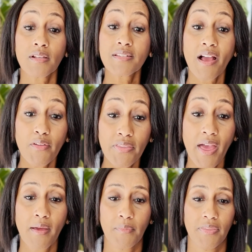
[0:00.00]
Tell
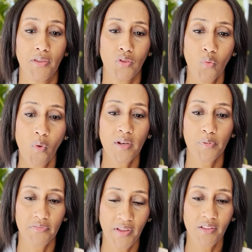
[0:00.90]
them that you want to
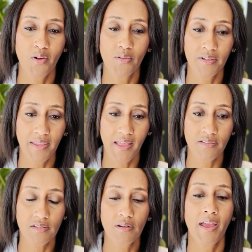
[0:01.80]
prevent colon
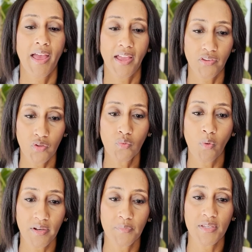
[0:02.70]
cancer and you
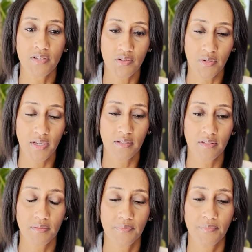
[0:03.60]
want to be screened.